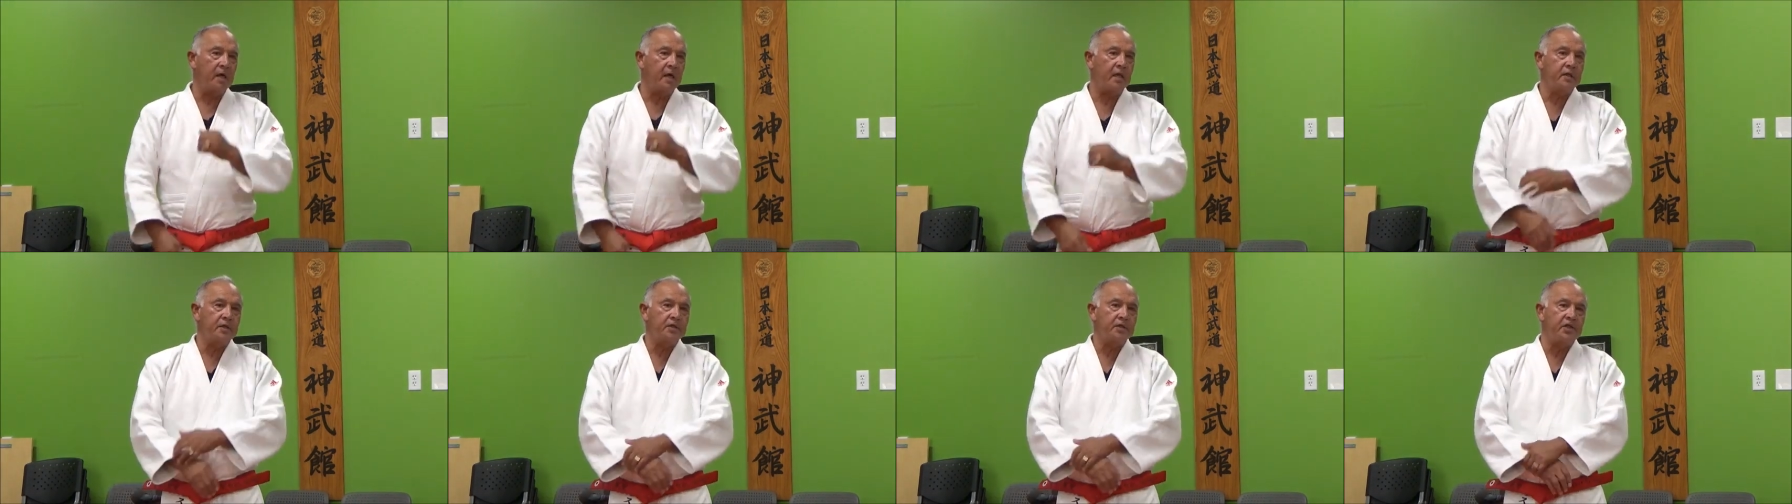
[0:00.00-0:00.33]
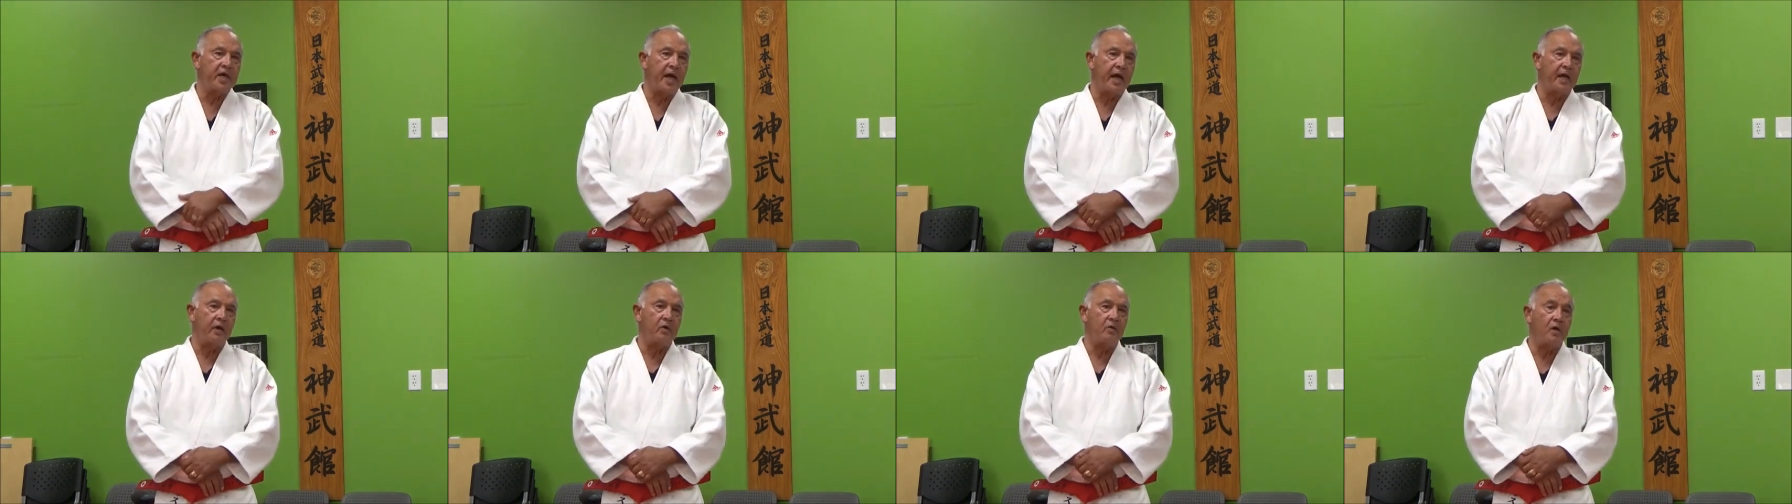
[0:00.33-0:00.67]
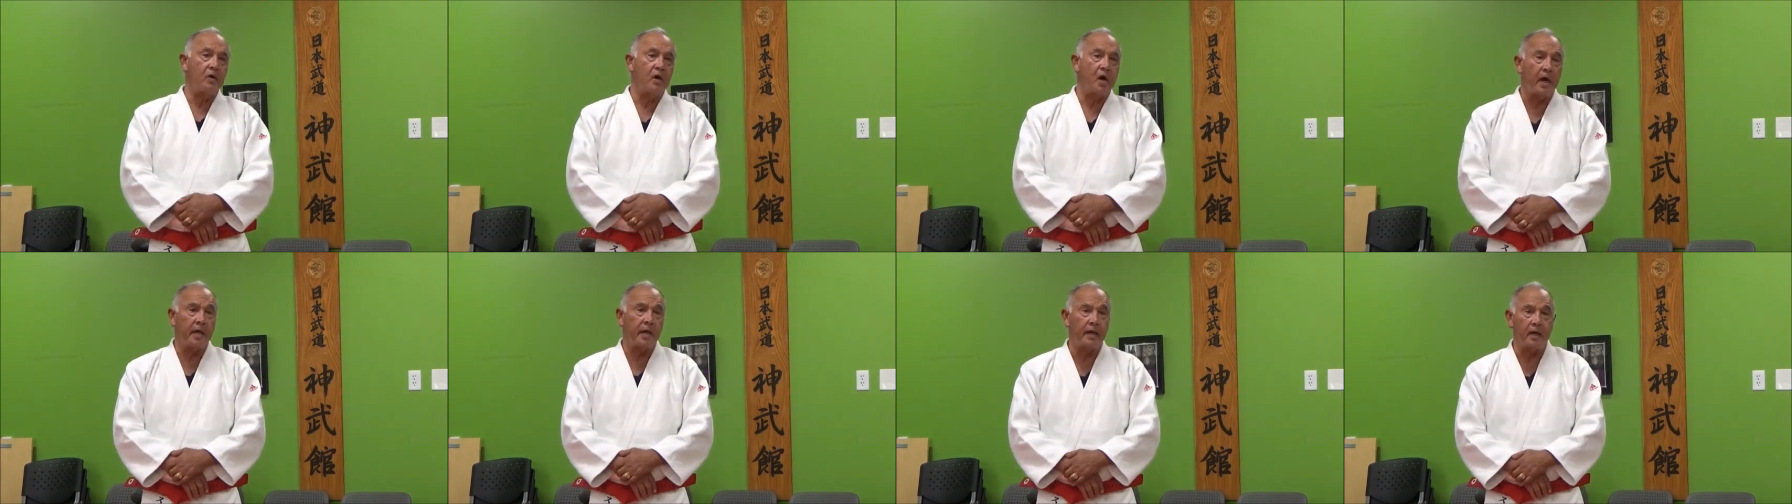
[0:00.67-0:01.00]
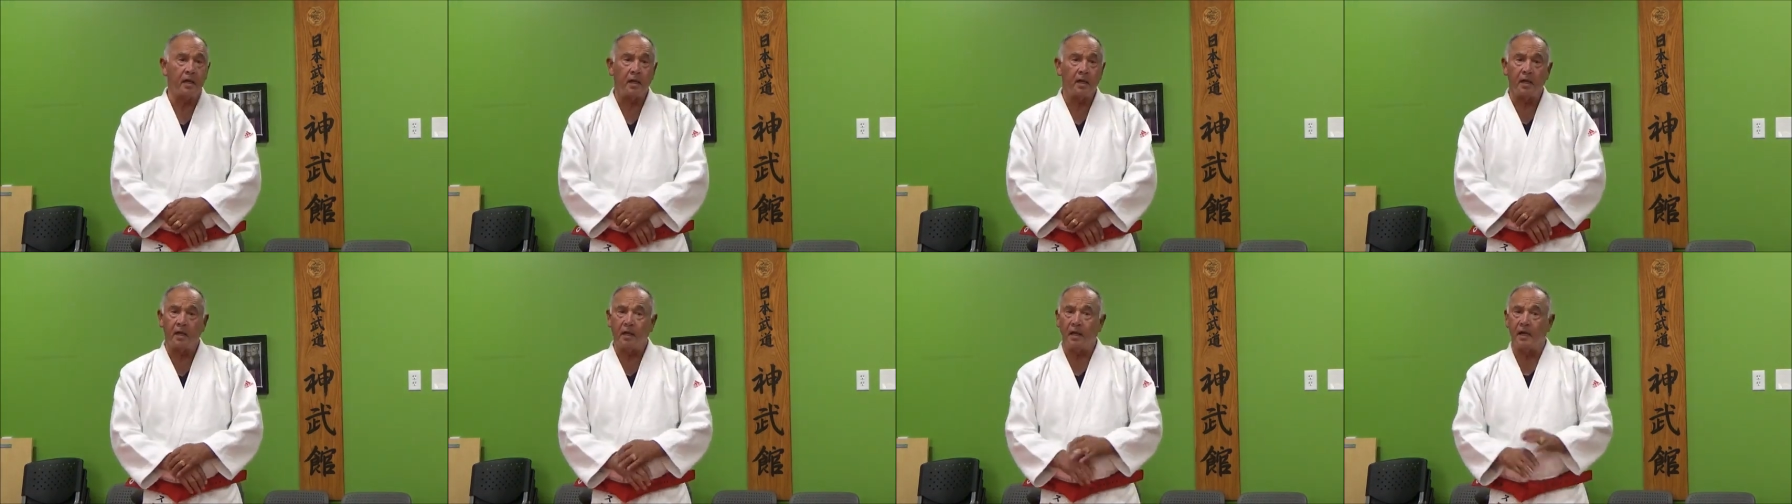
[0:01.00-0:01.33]

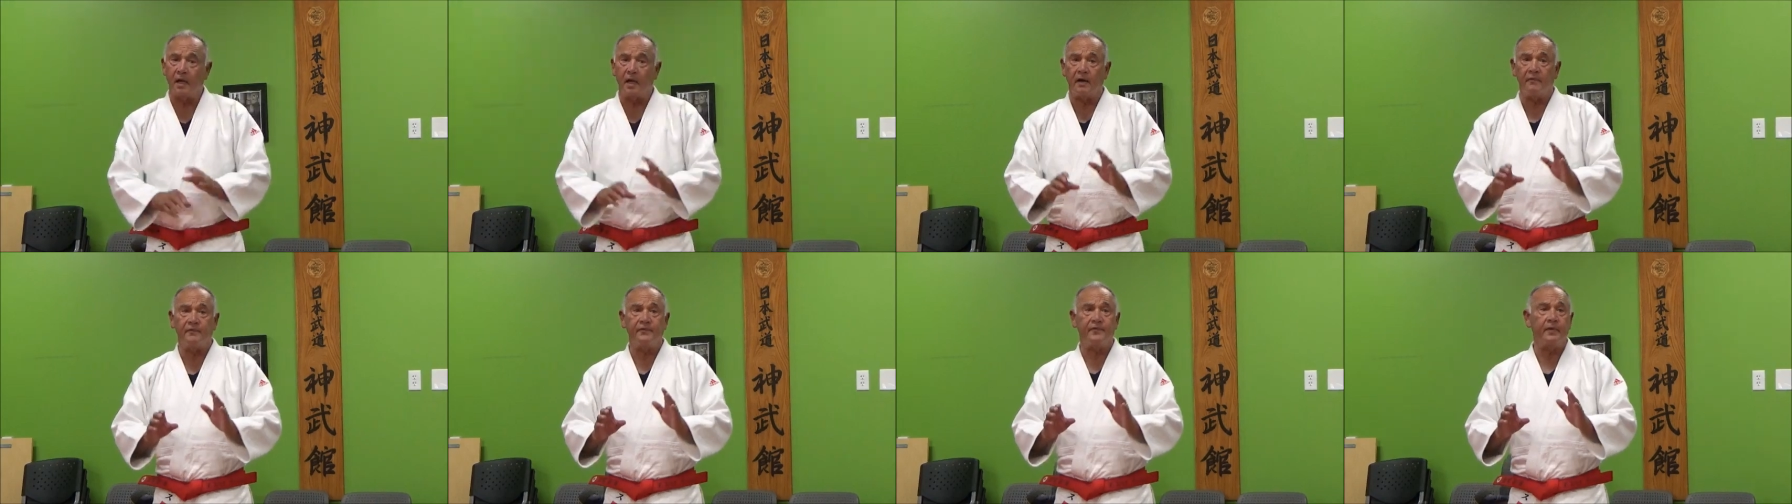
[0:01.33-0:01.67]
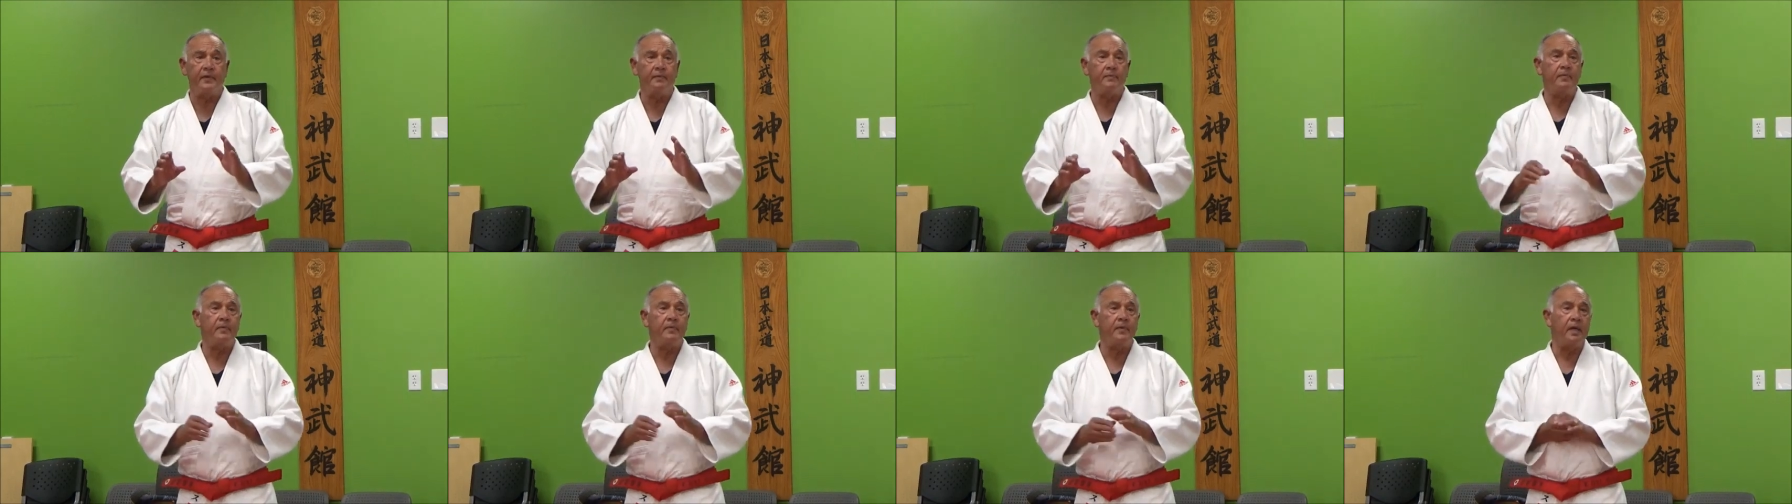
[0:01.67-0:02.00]
Shagokata, loved him.